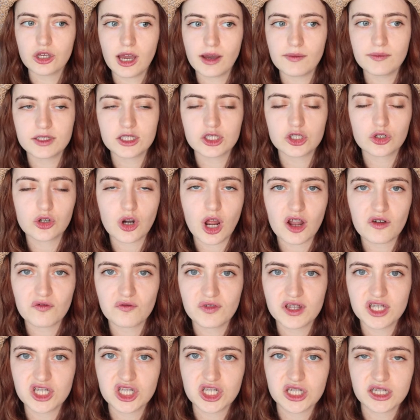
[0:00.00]
have a strong
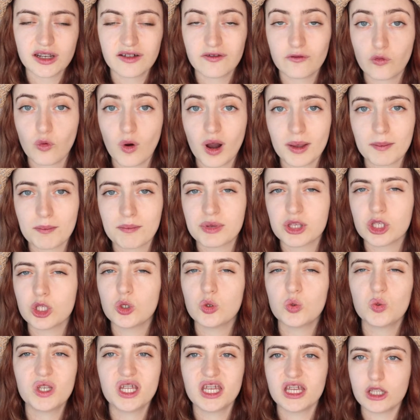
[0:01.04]
vision of what
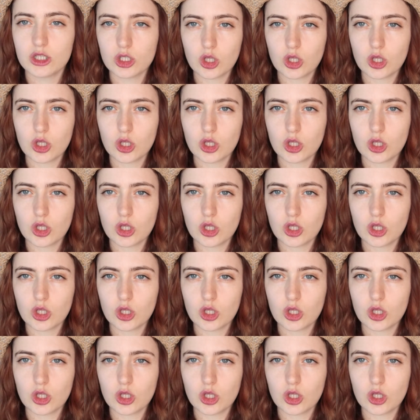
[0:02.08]
beauty